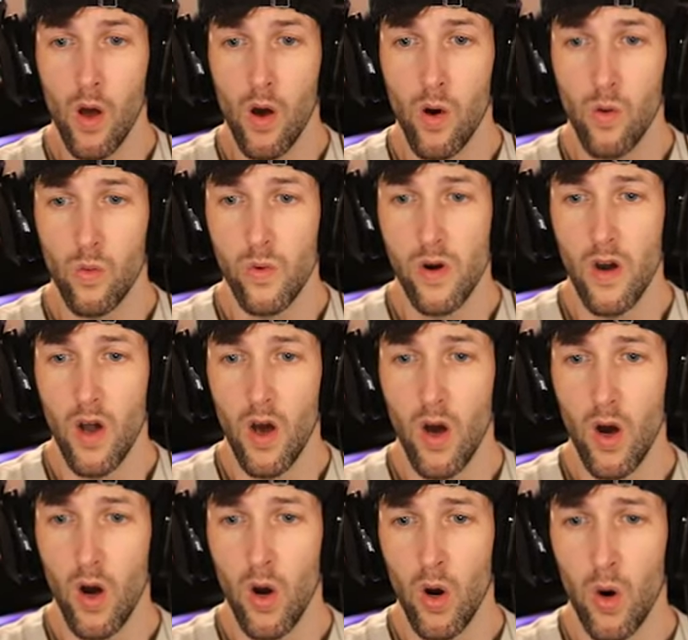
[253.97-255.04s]
Oh
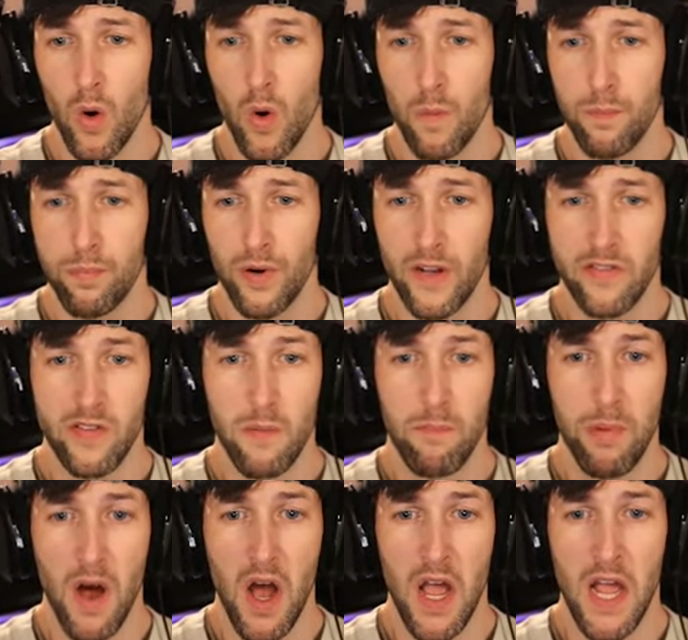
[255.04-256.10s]
no, press the
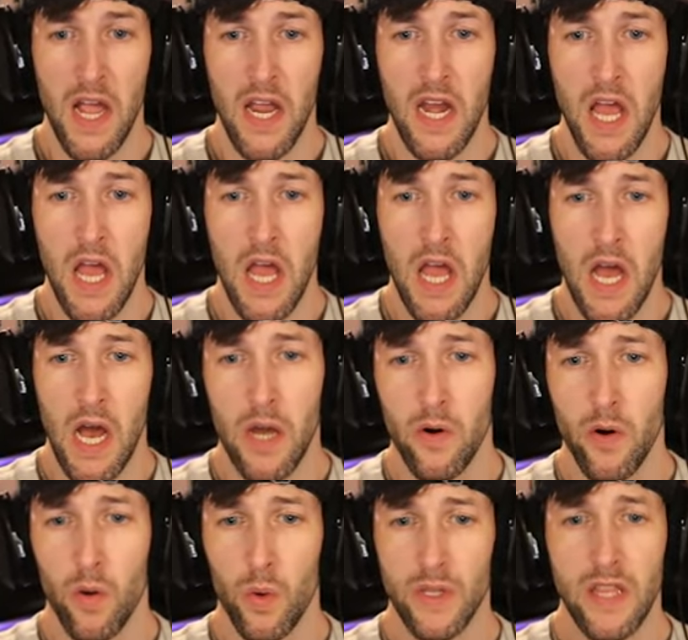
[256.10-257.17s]
button. I
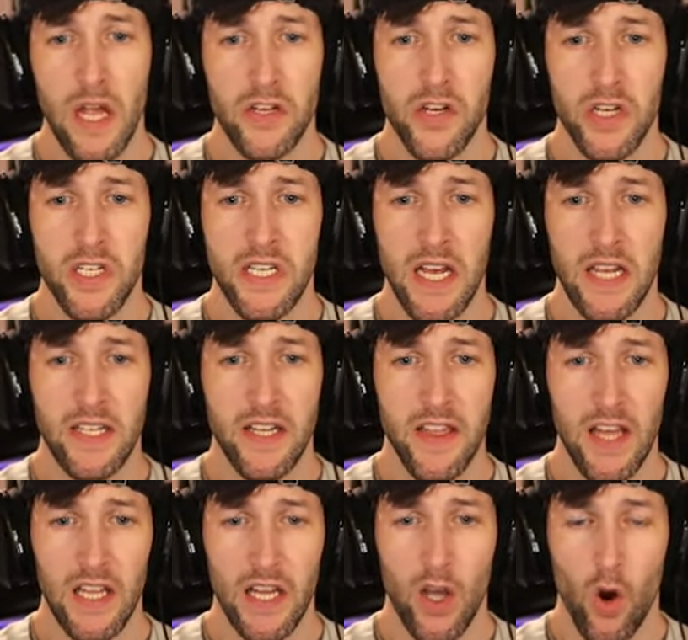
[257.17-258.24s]
don't know what that just did. Did
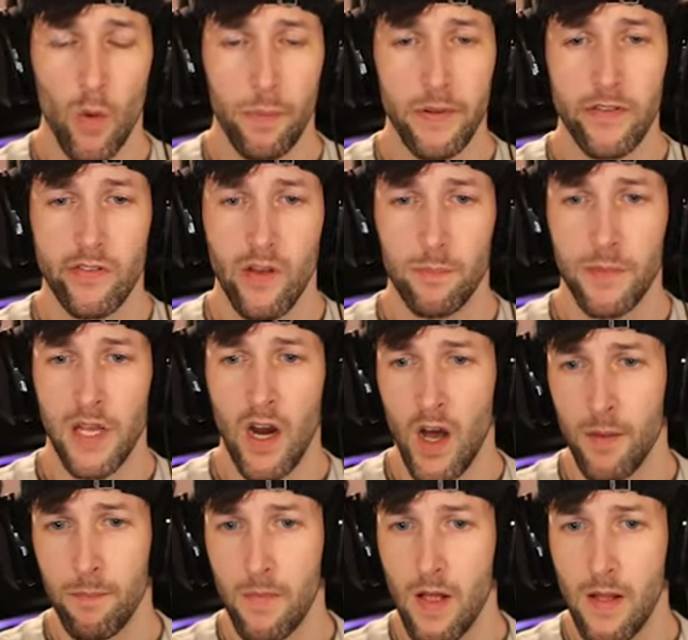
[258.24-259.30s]
that like open something
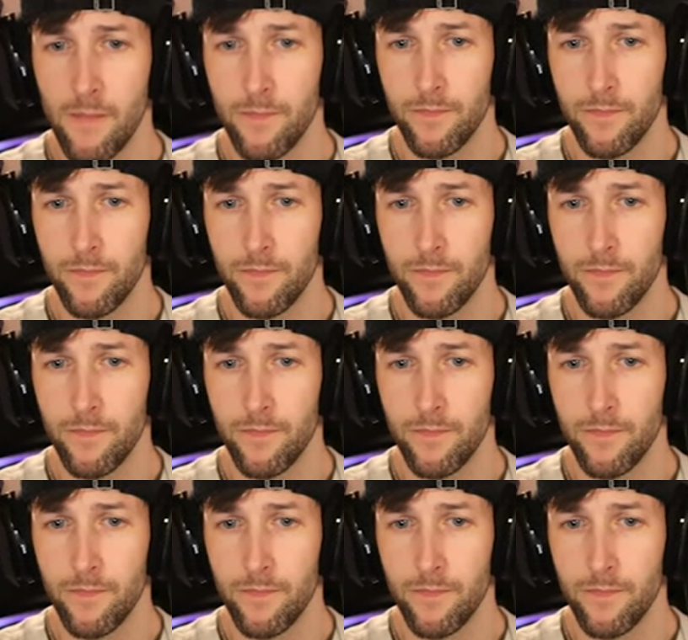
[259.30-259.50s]
up?